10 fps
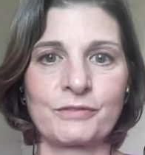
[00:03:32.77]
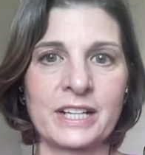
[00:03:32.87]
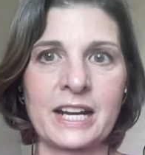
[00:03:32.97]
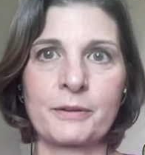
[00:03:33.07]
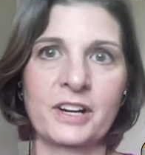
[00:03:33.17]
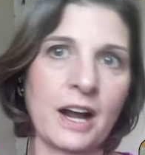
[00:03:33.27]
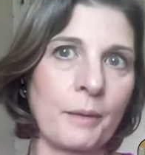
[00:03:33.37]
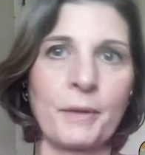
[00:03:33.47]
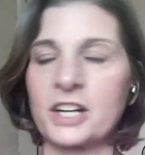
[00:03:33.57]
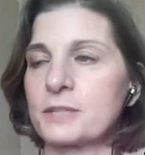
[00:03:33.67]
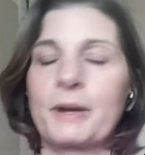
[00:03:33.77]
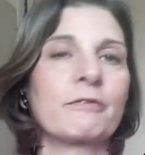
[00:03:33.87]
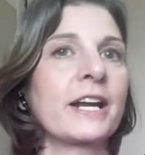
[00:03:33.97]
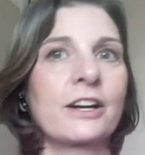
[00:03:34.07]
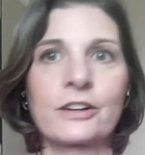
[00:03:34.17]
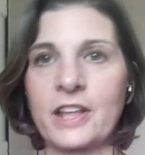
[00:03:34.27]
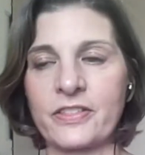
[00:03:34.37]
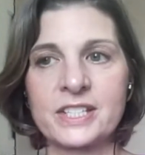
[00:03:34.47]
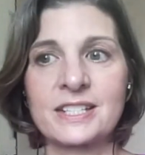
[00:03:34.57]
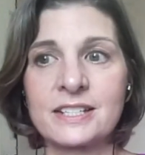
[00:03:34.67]
it had come onto my radar
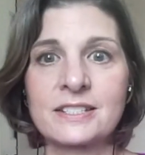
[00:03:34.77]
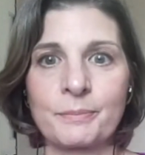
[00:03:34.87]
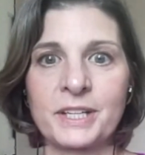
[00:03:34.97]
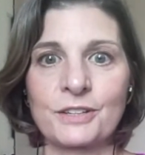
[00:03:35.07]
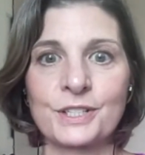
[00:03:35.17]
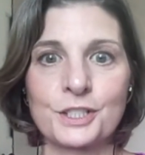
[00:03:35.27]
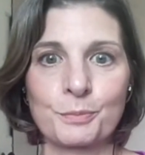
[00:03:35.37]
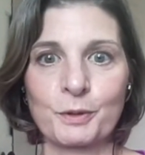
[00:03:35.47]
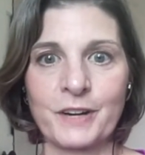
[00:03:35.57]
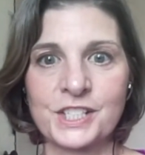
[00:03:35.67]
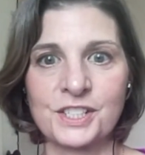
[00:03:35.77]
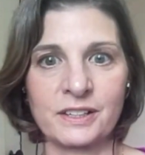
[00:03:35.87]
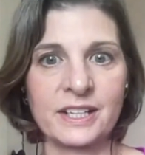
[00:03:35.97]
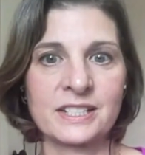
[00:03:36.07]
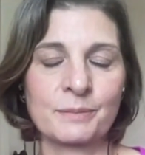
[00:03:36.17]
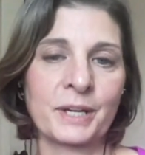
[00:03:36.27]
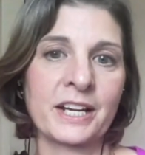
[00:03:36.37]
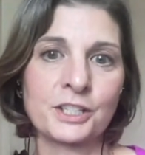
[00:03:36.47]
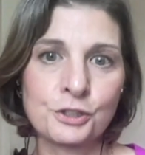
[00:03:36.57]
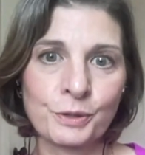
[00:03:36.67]
that this is something you can do professionally. It's something I
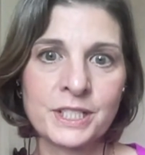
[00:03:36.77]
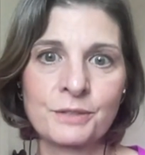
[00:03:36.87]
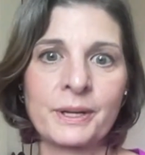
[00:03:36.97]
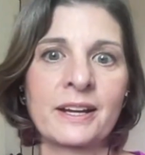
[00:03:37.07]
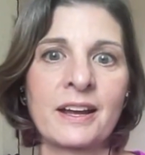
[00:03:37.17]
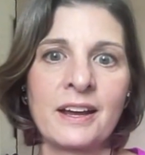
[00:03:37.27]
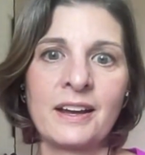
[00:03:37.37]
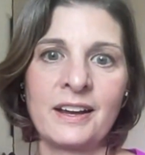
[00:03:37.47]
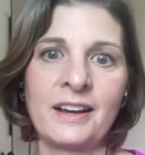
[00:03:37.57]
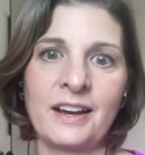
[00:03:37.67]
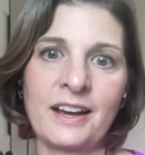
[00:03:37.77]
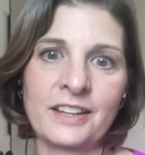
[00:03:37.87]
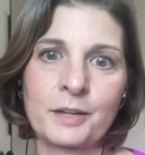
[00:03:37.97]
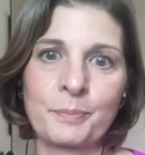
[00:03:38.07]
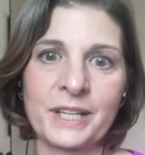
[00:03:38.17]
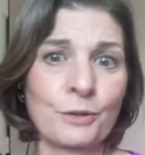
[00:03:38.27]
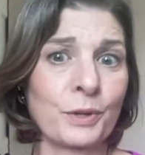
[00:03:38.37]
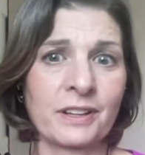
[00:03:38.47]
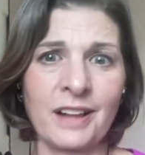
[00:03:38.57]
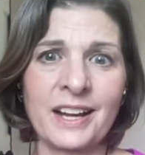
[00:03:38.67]
enjoy doing. I like being
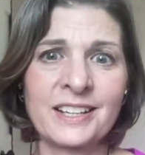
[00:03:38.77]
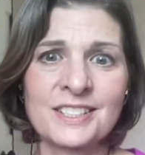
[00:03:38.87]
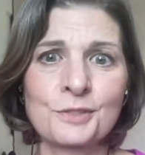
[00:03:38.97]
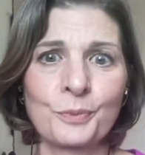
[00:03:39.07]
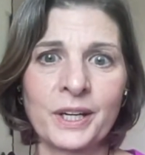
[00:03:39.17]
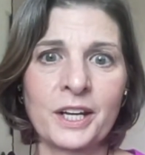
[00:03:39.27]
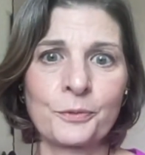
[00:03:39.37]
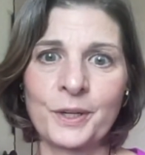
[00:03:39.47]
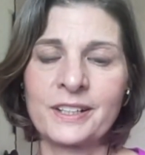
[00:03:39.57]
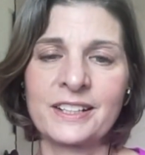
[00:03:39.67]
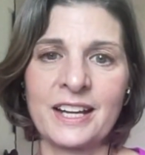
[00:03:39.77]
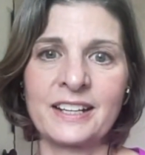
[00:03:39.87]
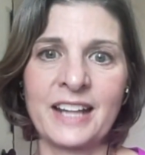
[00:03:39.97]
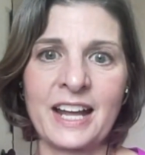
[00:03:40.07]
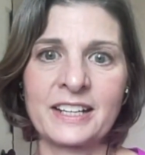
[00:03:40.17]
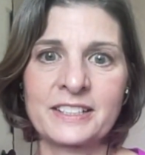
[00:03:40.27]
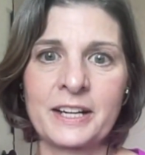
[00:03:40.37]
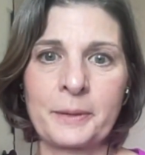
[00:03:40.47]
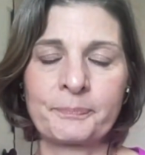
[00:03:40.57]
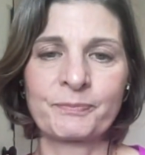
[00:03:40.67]
with clients one-on-one, and that
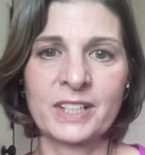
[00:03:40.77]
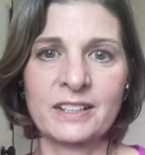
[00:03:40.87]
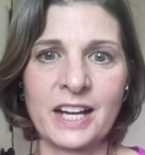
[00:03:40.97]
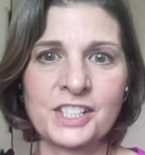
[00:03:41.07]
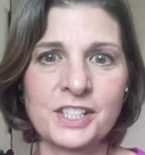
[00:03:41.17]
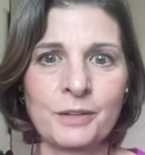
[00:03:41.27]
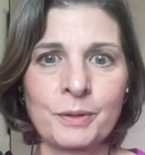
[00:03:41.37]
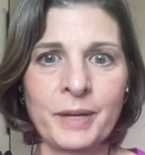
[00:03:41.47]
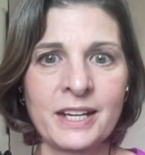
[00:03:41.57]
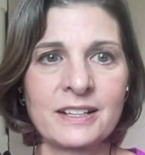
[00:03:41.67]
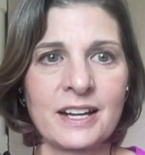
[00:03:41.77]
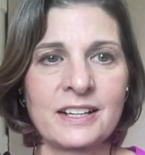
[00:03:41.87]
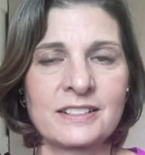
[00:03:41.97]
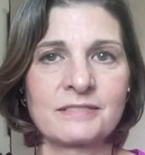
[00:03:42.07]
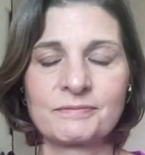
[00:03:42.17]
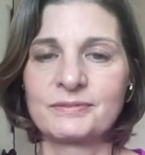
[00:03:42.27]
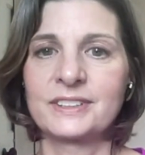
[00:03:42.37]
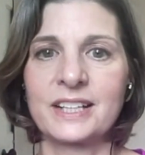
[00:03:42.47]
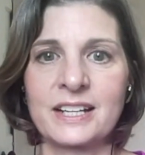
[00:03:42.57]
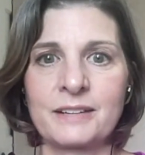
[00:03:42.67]
connection that we make, and
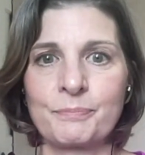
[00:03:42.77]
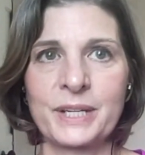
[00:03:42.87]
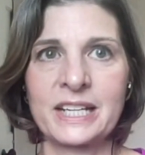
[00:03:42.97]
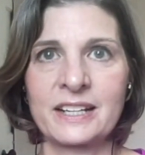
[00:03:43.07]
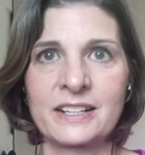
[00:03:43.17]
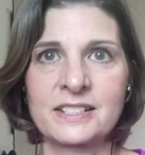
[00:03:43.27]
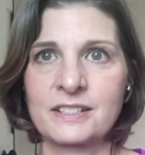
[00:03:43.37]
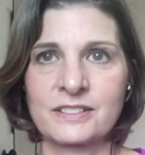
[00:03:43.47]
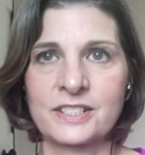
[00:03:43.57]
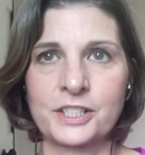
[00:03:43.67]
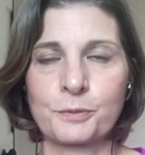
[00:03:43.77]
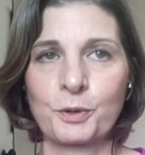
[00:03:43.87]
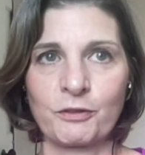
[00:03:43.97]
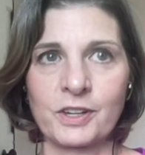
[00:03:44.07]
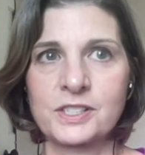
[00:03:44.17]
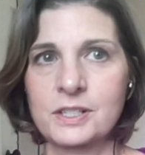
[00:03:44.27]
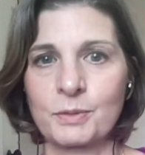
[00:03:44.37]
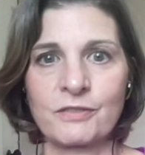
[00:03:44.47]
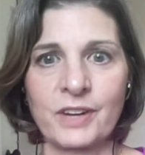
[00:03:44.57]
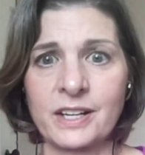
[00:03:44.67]
it's such a privilege to
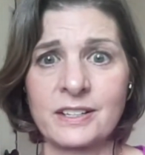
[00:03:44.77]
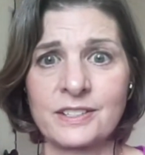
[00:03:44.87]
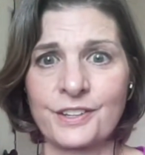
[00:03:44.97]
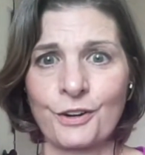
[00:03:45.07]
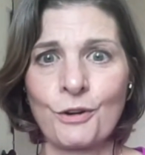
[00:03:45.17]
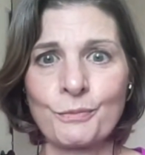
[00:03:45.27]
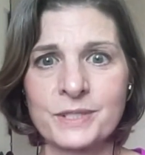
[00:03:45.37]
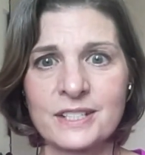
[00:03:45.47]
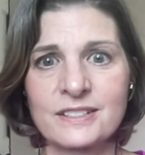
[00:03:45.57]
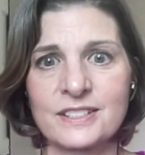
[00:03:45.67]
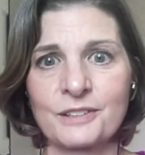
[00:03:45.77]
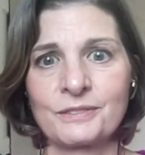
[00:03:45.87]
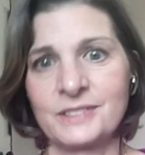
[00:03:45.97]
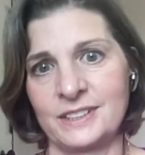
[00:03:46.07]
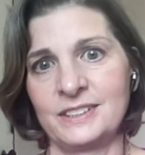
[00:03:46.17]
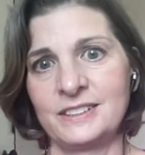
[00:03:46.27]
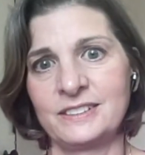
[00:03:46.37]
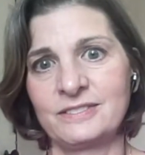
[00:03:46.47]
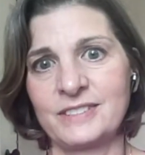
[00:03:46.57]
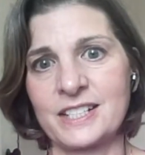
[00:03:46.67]
be invited into their homes. So
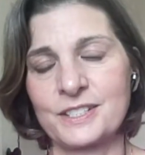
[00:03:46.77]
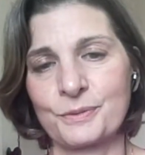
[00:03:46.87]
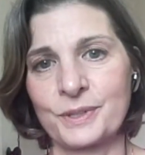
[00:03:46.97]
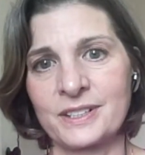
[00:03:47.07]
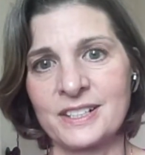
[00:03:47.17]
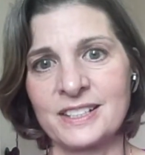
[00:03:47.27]
that's where it